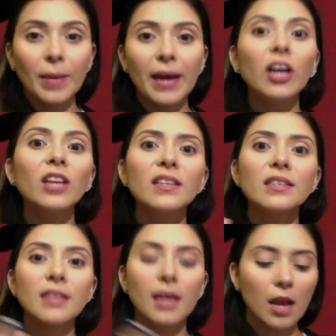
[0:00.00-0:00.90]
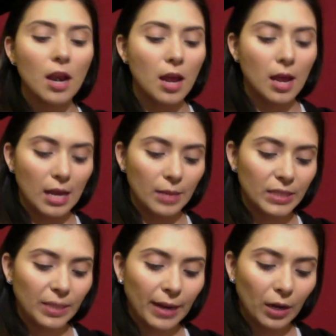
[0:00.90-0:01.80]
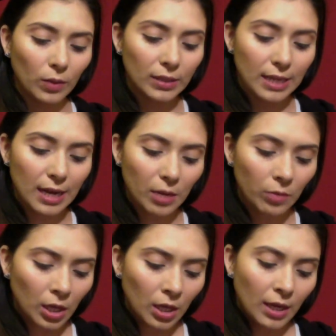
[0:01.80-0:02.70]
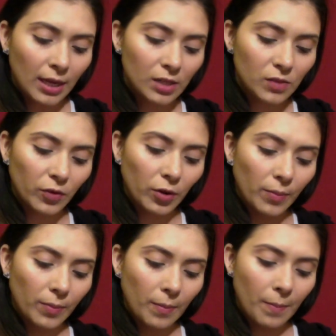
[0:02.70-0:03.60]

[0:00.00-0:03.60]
I got this in an Ipsy bag one time. It's from